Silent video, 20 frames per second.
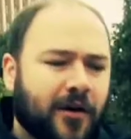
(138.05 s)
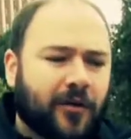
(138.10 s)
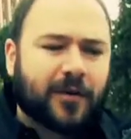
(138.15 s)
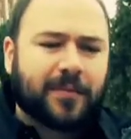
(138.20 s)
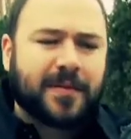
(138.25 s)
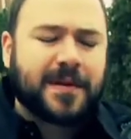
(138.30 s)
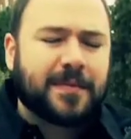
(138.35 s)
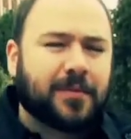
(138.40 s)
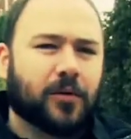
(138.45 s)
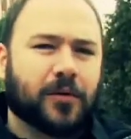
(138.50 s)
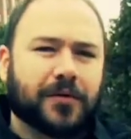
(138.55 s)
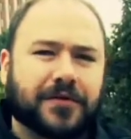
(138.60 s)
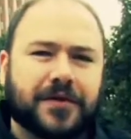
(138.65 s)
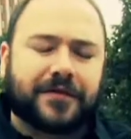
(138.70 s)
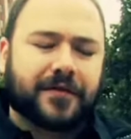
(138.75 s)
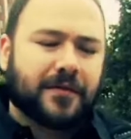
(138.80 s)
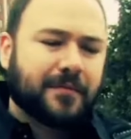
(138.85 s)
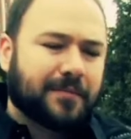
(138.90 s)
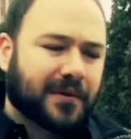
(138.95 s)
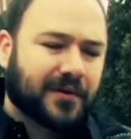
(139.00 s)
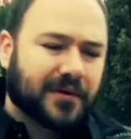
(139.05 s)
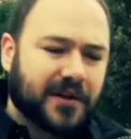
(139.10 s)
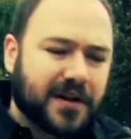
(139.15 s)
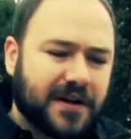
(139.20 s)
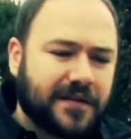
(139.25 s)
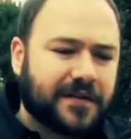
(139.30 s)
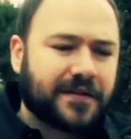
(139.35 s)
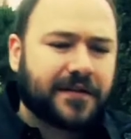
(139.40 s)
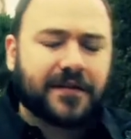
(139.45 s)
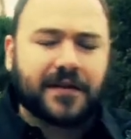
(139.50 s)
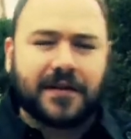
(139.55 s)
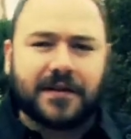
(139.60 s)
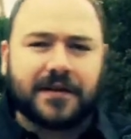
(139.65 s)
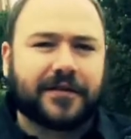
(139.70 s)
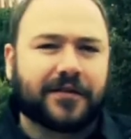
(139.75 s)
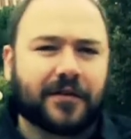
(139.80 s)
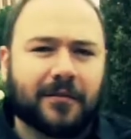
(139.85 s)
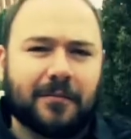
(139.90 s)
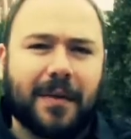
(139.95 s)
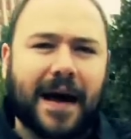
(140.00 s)
where people with different beliefs and
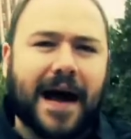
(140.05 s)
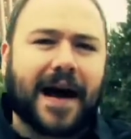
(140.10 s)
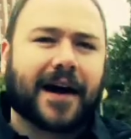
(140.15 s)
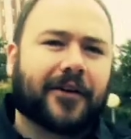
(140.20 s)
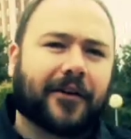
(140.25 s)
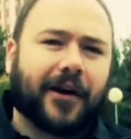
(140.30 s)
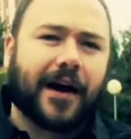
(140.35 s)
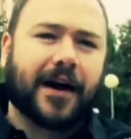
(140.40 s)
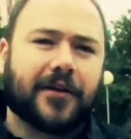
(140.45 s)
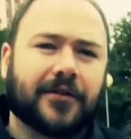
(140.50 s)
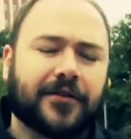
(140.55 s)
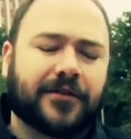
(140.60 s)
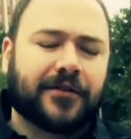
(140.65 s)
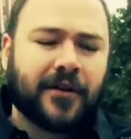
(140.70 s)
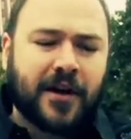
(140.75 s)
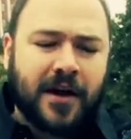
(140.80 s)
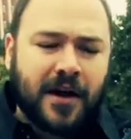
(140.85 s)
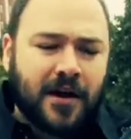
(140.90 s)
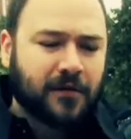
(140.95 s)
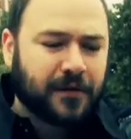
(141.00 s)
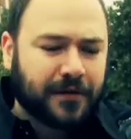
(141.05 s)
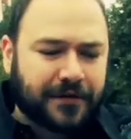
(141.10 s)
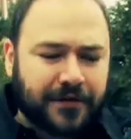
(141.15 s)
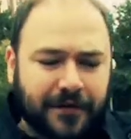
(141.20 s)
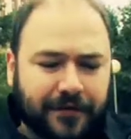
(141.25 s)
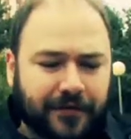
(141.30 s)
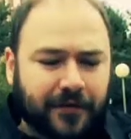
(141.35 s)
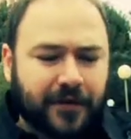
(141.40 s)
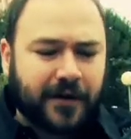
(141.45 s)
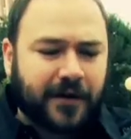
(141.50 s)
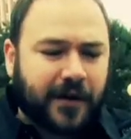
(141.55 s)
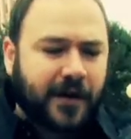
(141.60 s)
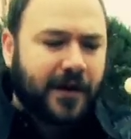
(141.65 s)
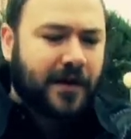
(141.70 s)
different backgrounds, with different